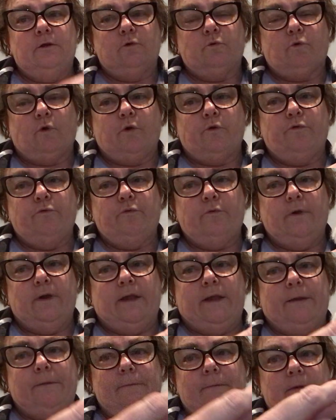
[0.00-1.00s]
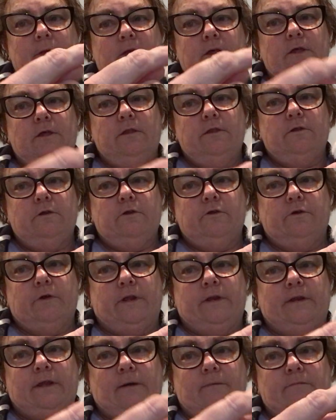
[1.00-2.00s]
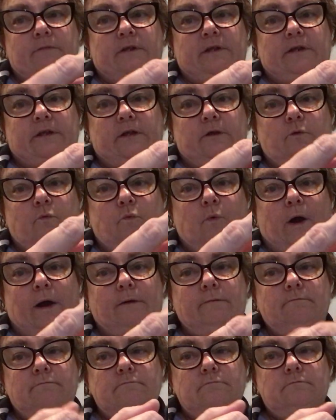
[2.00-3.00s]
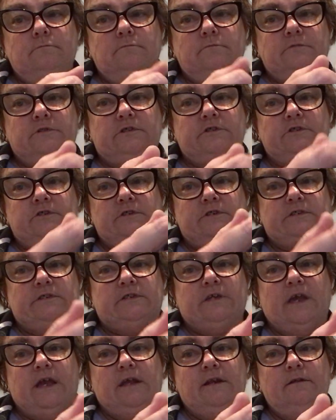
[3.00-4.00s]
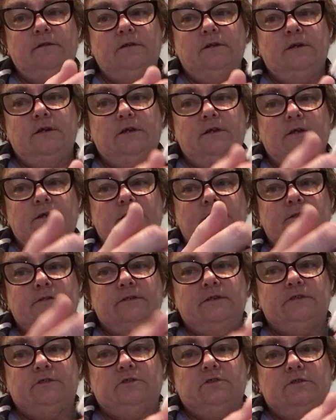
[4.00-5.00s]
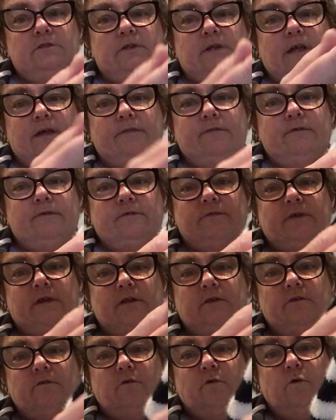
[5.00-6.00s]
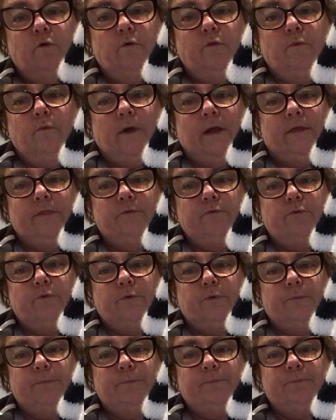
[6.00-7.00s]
Row three, you end up knitting one, then you knit 10, knit two together, knit 10 all the way through.